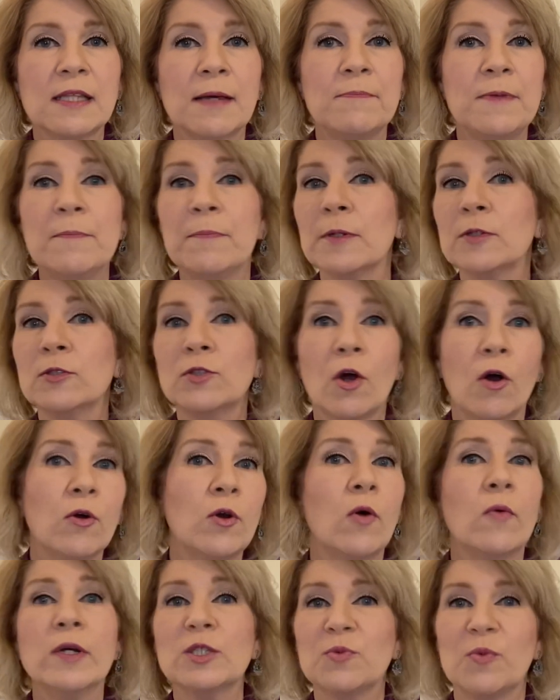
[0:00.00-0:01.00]
that people don't
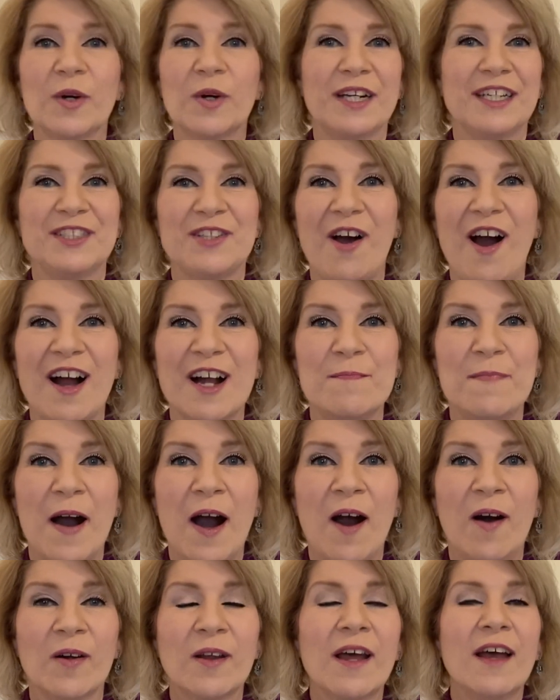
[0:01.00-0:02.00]
always want to talk
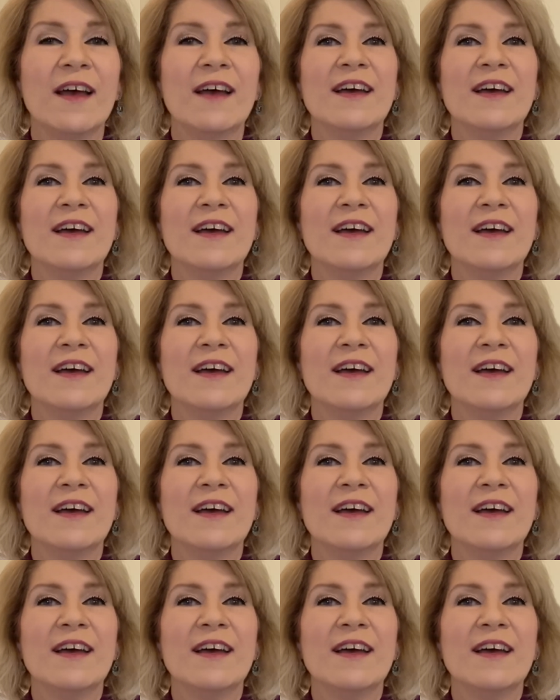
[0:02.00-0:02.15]
about.